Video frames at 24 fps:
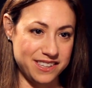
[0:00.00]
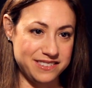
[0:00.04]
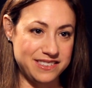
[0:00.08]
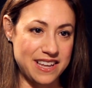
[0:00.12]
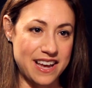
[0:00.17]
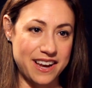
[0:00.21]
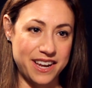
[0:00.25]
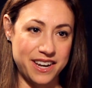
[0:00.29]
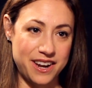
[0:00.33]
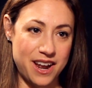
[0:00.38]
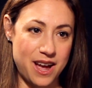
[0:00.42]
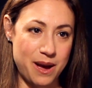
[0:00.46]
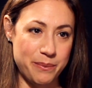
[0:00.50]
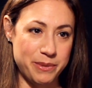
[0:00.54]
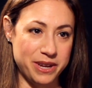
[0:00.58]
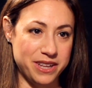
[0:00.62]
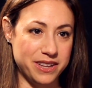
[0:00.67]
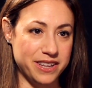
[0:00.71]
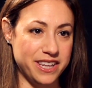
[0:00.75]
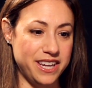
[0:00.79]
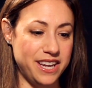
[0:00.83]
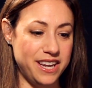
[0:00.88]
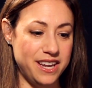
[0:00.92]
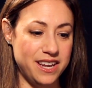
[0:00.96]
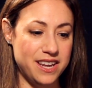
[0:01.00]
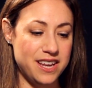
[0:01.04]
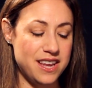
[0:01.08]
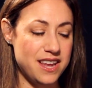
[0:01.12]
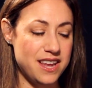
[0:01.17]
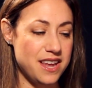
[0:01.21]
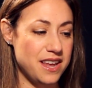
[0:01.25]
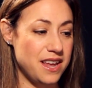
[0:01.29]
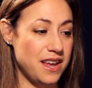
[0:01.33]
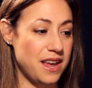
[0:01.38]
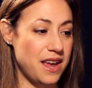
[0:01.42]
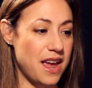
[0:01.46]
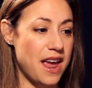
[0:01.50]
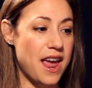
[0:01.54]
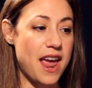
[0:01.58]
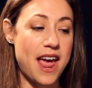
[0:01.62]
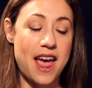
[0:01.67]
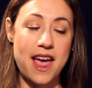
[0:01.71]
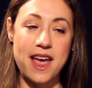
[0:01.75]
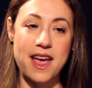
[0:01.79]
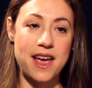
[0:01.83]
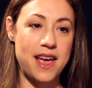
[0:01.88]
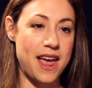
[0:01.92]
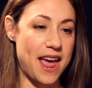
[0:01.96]
us economically
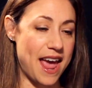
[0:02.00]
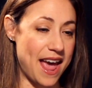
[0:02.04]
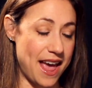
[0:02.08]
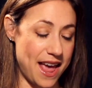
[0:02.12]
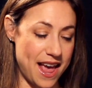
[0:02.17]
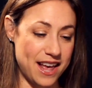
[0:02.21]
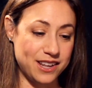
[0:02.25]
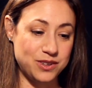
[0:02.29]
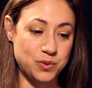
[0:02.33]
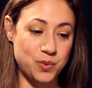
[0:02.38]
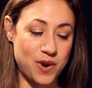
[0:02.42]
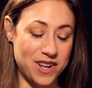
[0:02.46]
as